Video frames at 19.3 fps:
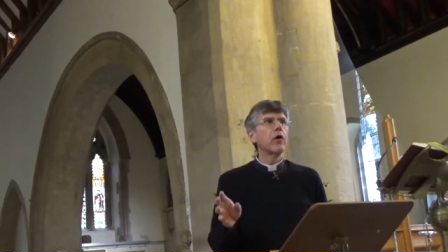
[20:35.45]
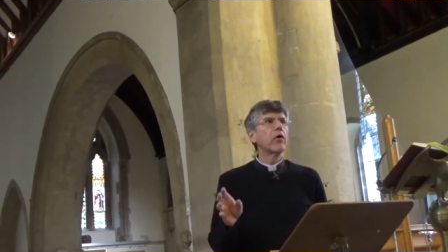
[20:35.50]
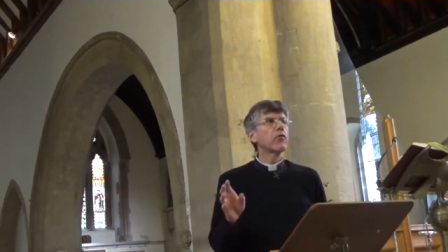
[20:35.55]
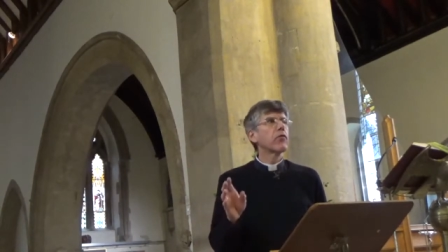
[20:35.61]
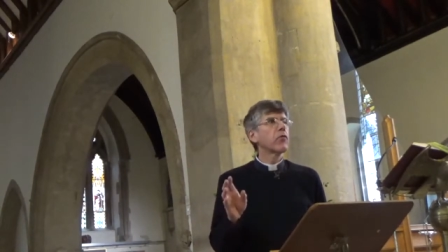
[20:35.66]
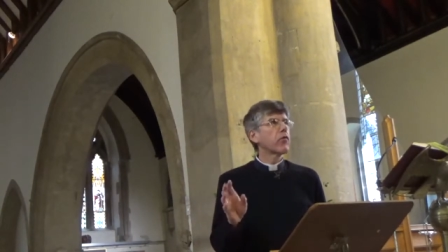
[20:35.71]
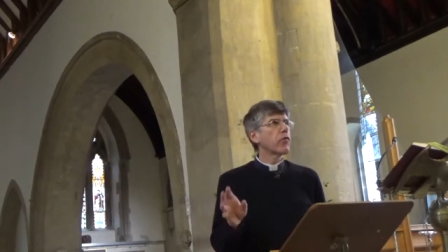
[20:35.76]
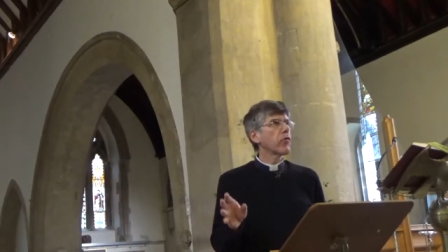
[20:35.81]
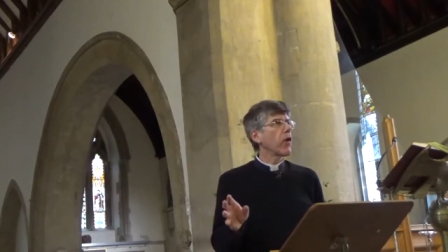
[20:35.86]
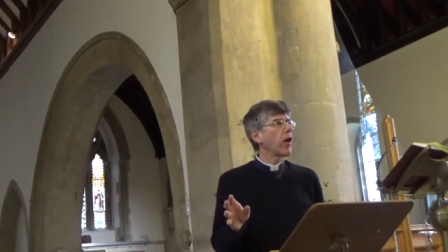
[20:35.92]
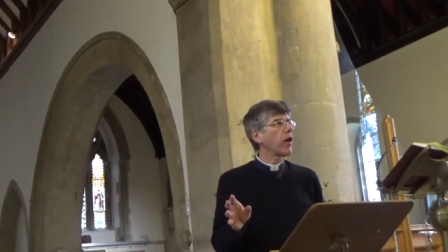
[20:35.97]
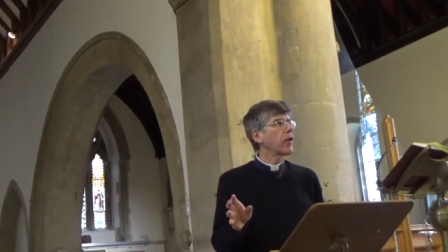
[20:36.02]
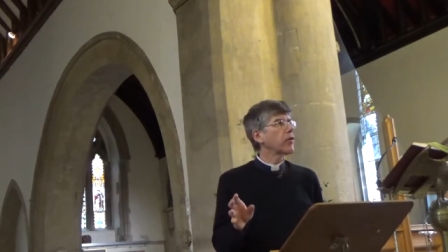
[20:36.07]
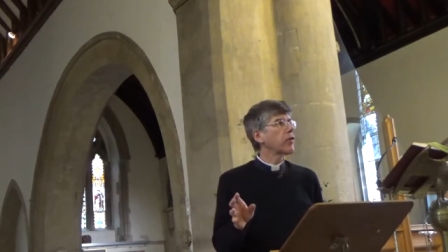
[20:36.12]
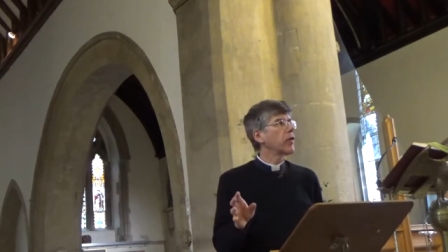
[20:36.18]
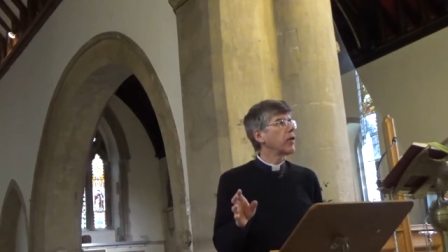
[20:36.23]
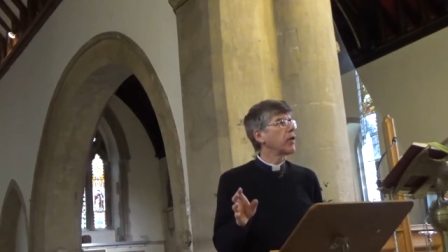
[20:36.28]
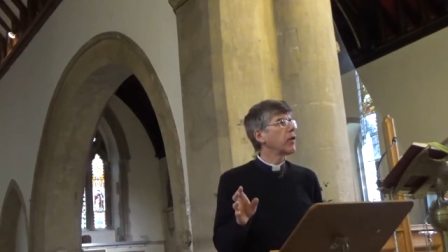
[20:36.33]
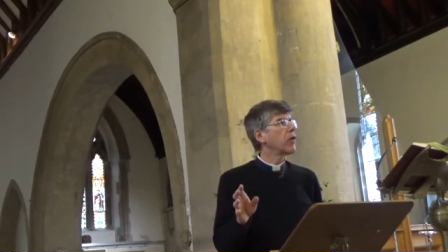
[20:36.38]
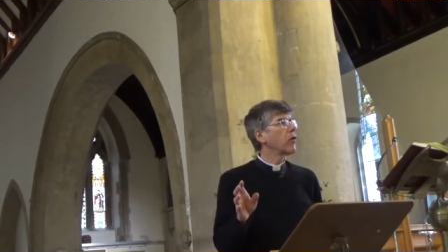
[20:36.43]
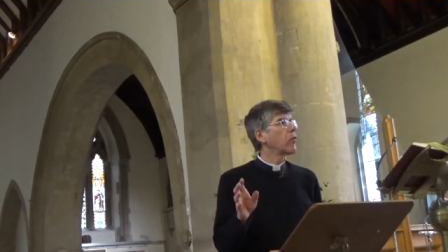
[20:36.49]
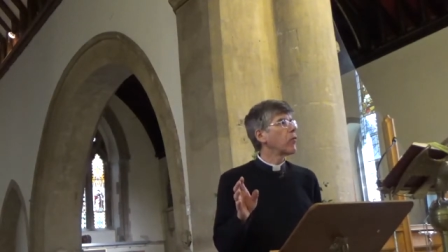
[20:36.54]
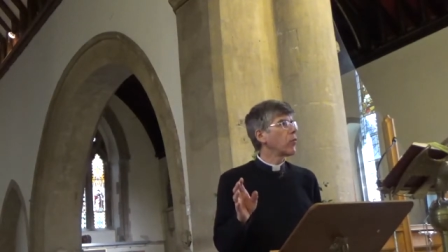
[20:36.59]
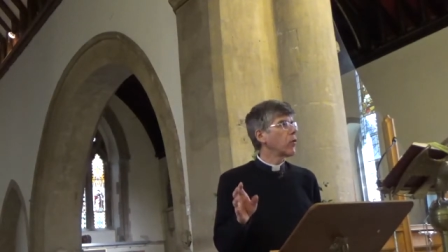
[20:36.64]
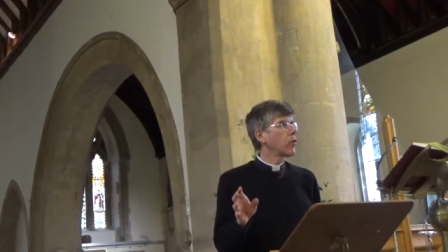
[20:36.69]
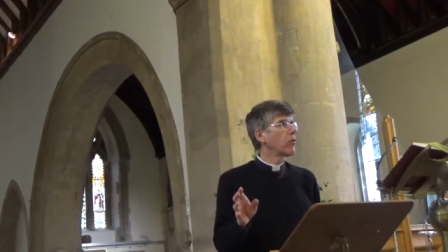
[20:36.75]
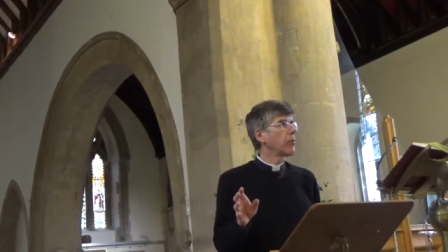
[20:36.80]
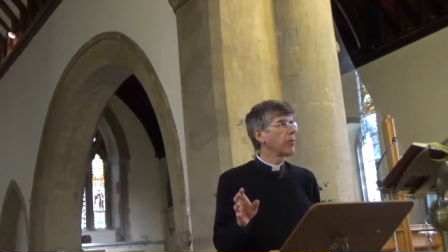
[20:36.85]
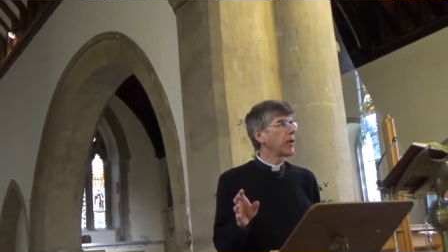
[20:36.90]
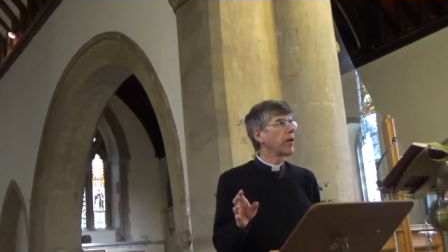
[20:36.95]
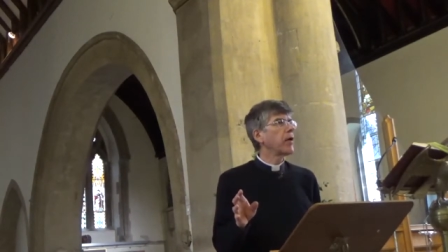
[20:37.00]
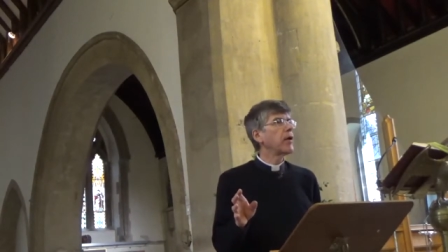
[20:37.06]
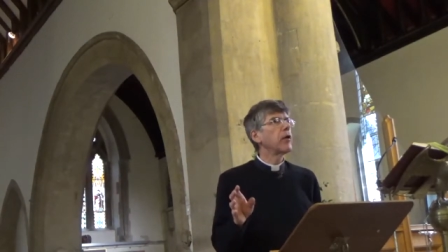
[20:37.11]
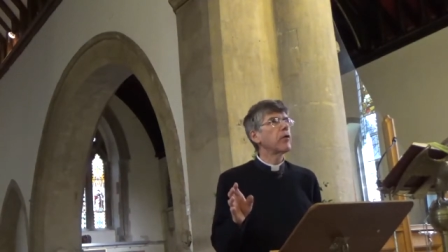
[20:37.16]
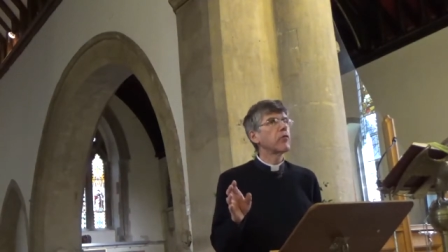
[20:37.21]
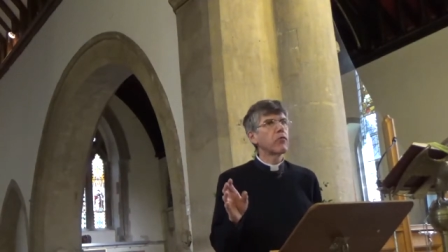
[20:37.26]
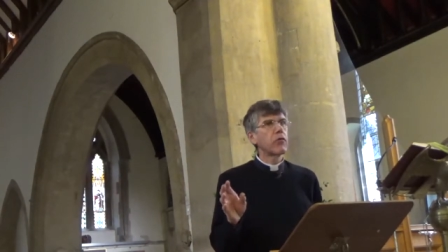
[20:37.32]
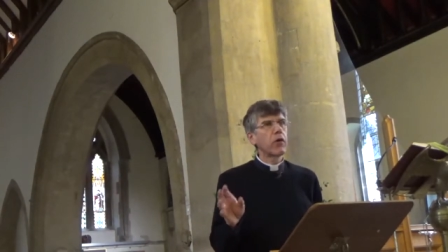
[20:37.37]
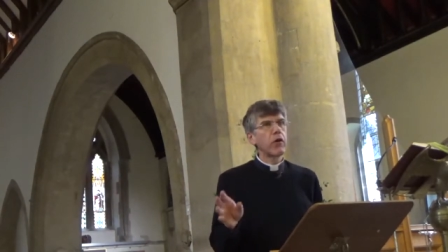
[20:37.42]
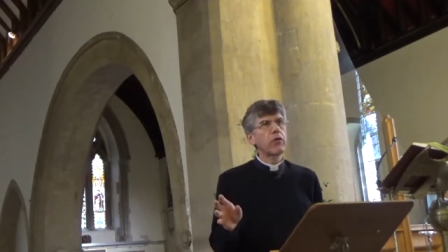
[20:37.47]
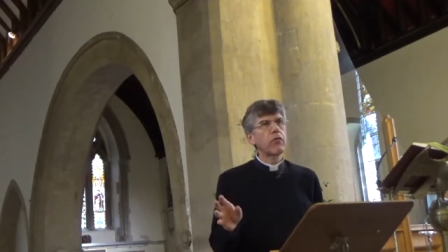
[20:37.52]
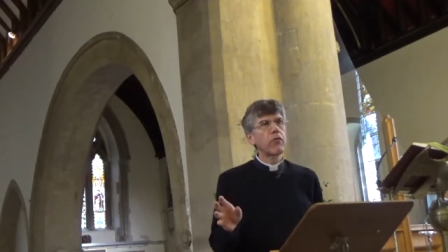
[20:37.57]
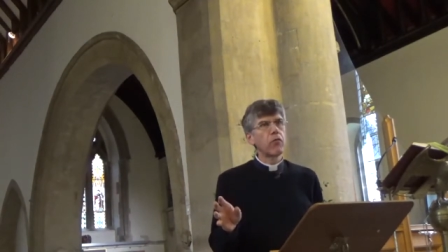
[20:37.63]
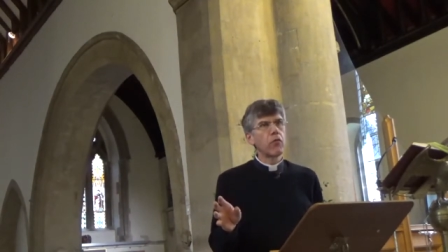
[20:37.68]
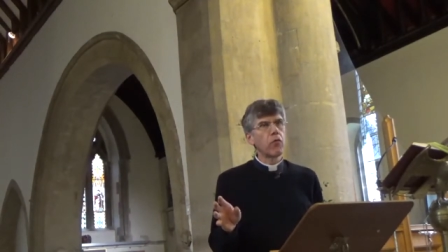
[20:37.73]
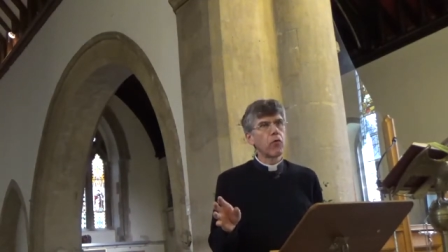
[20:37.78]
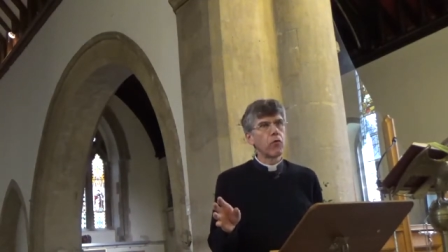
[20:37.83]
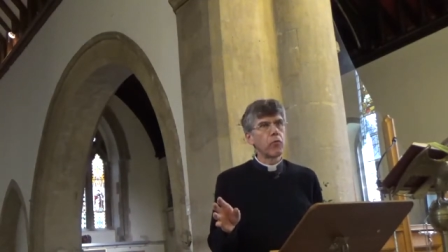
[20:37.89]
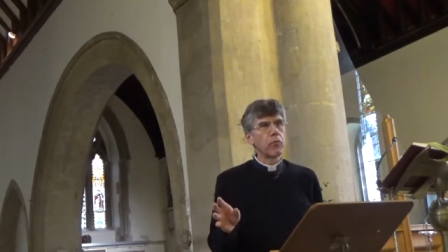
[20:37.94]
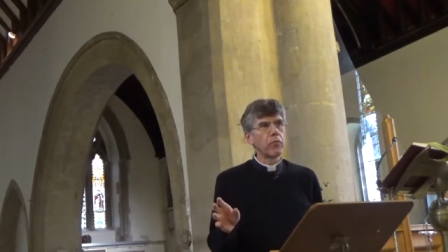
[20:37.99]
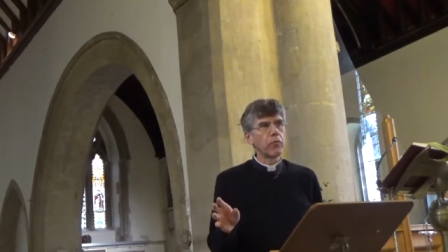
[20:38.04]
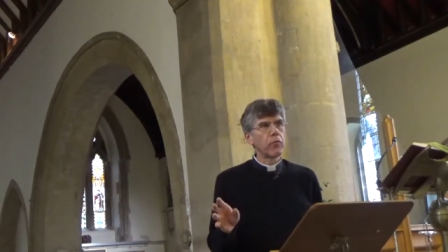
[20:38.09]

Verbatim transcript: society will be transformed.